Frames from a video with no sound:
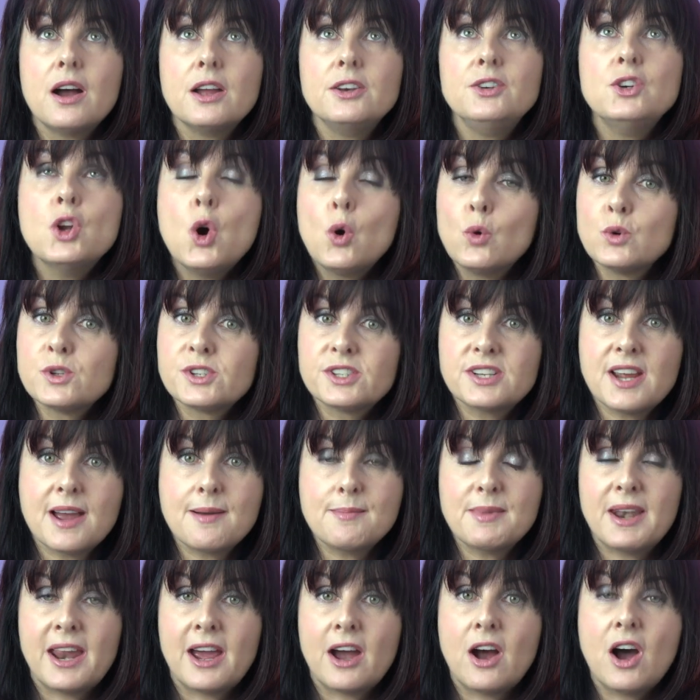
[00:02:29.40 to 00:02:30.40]
no
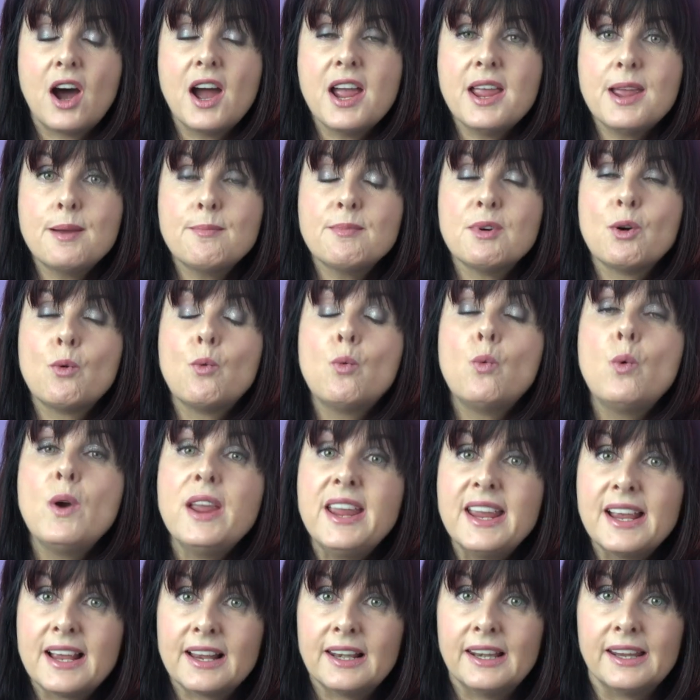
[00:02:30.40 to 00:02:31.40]
stamina. I am a
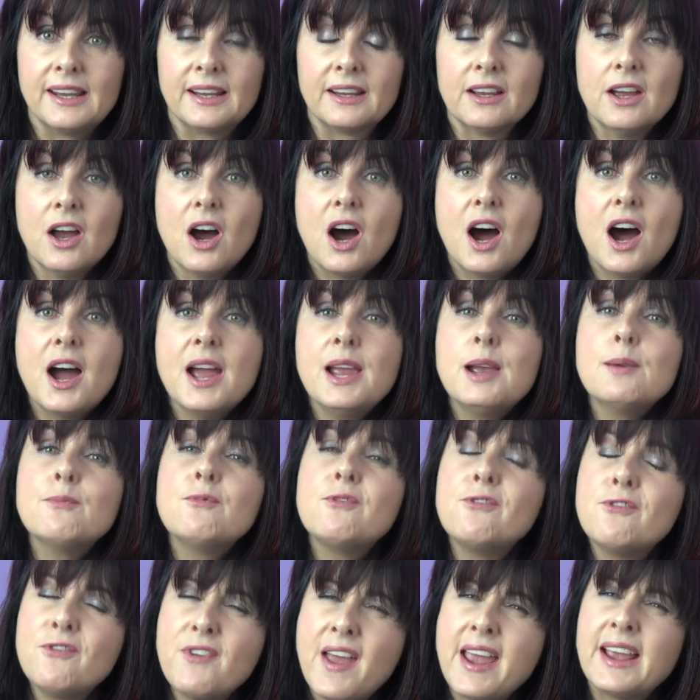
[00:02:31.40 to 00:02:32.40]
weakling. I am
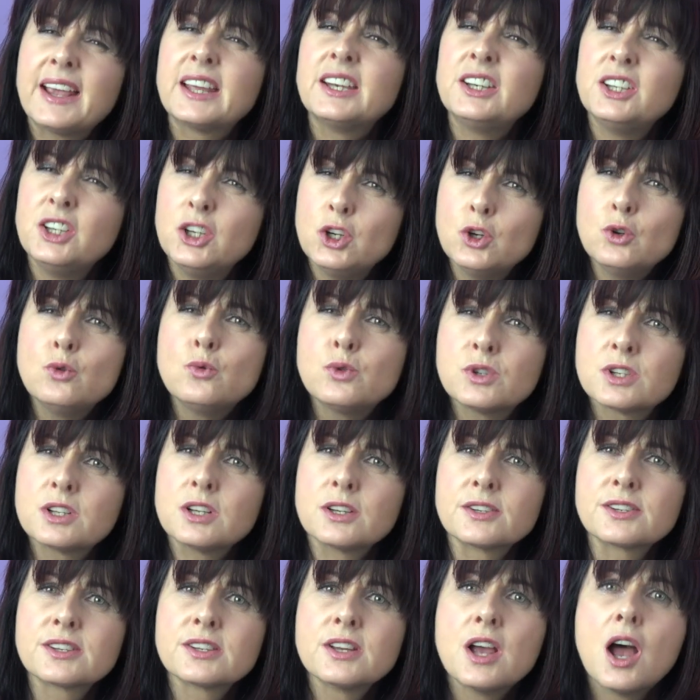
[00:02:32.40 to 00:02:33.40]
feckin'
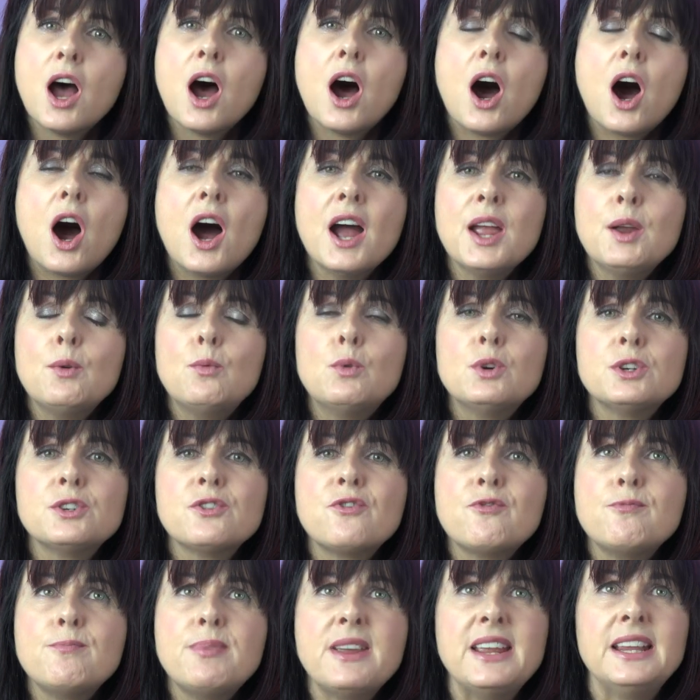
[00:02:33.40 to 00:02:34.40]
useless. I would
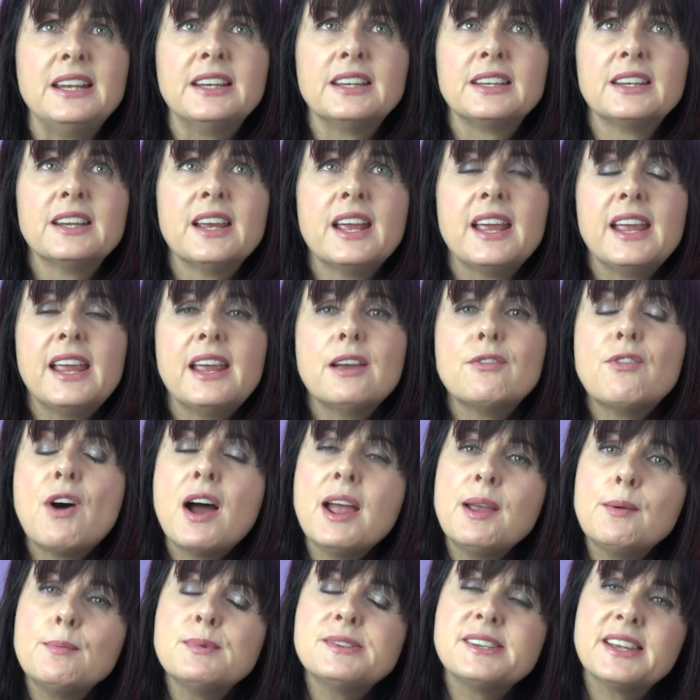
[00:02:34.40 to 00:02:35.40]
have been, if
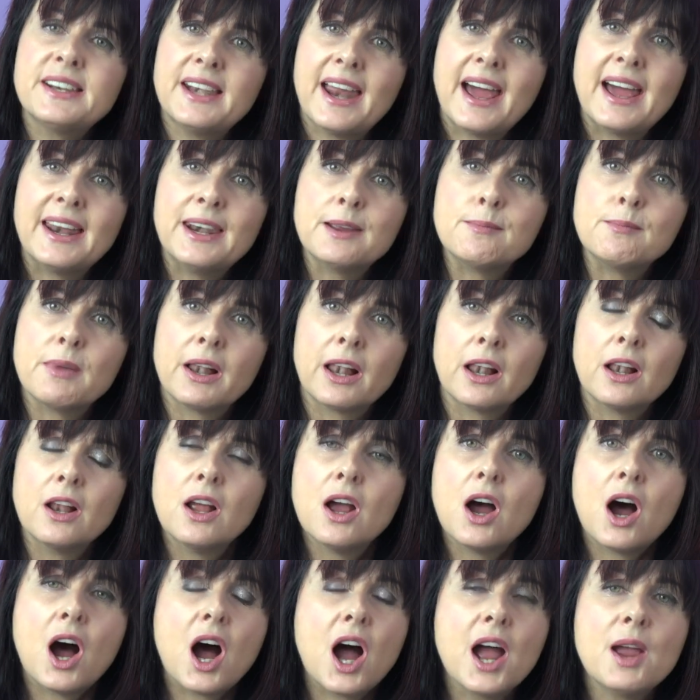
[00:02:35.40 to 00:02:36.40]
I was an animal,
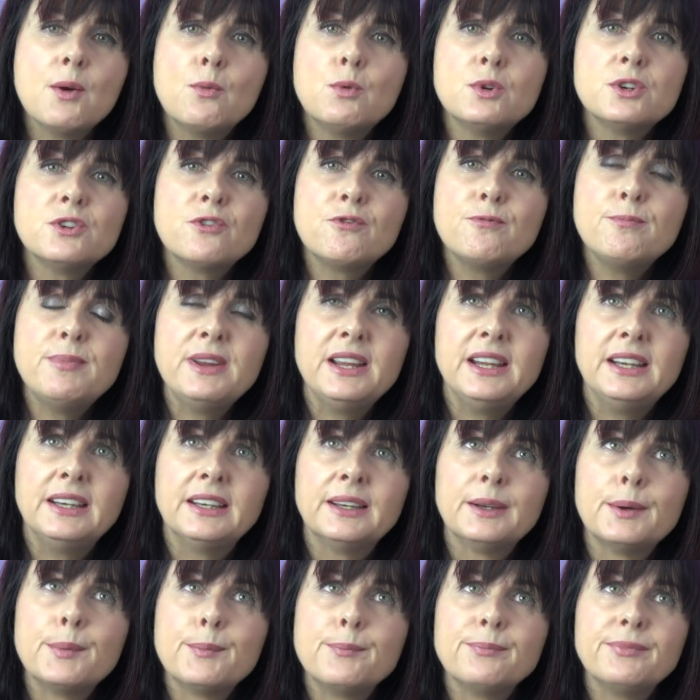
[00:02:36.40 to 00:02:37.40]
I would have
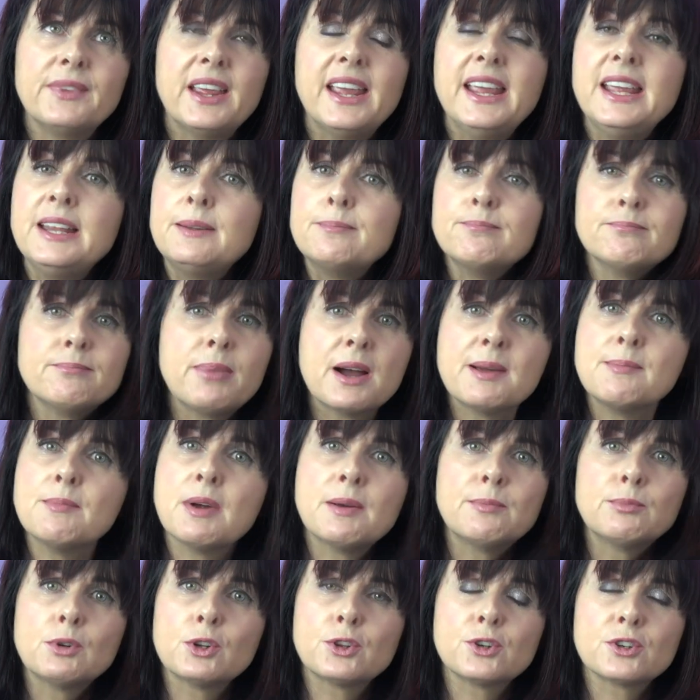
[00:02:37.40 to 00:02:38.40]
been eaten by
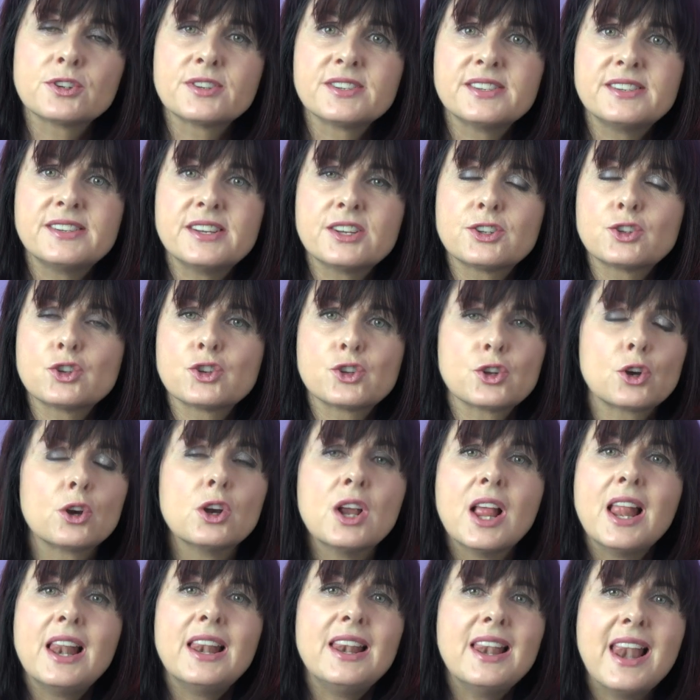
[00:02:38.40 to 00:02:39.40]
my brothers and sisters or
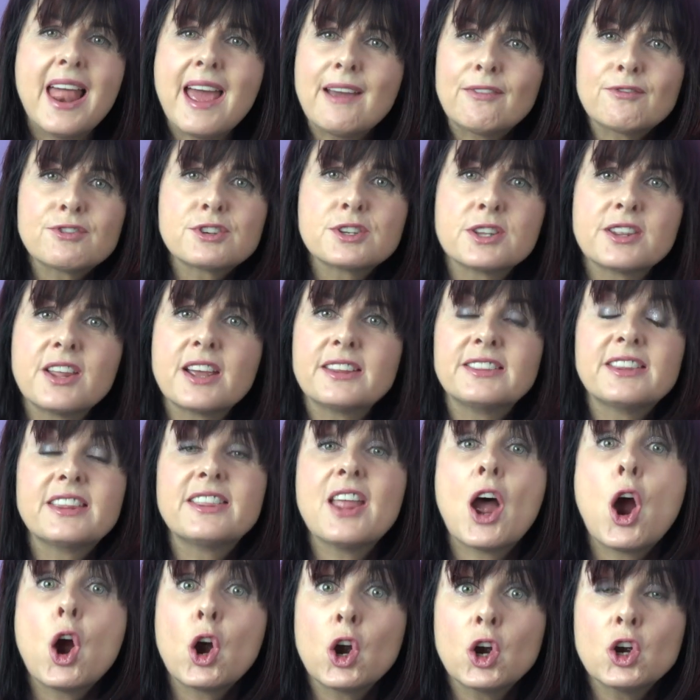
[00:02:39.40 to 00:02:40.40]
left, that
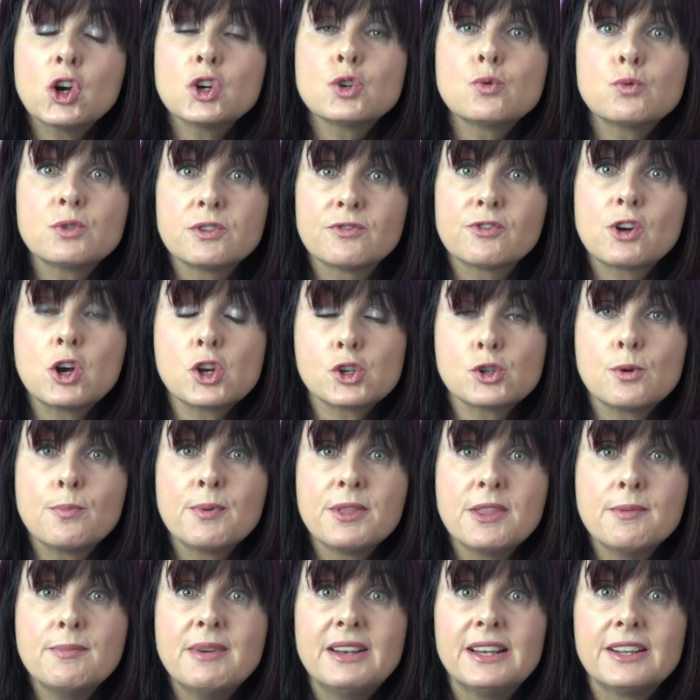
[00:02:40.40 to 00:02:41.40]
the herd would have got up
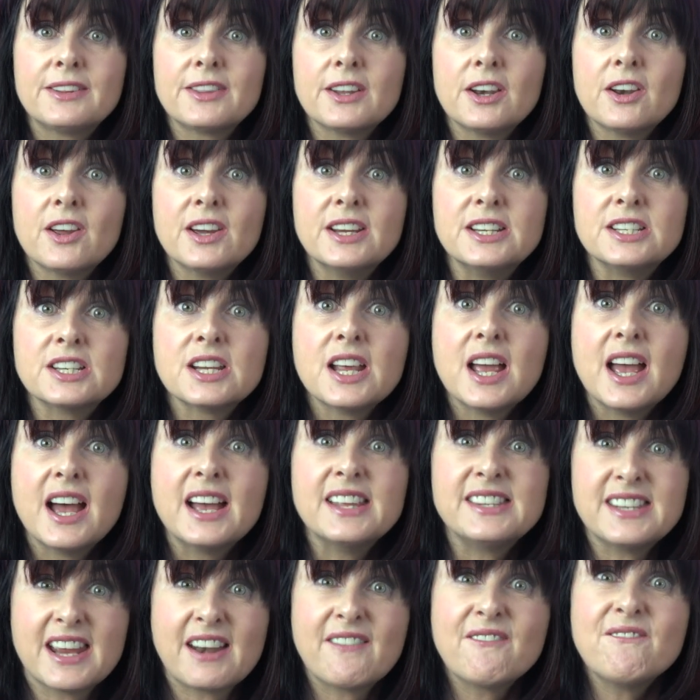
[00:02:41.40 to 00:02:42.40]
in the middle of the night
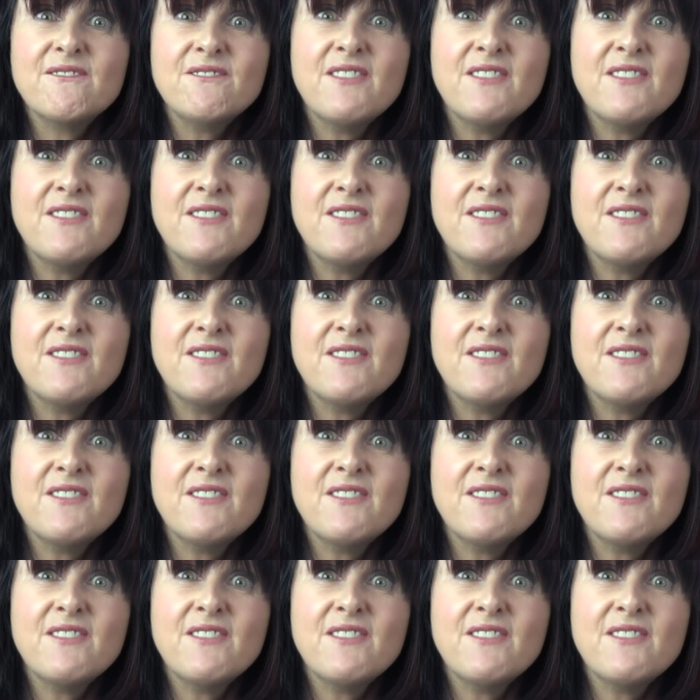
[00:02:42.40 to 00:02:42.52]
and said,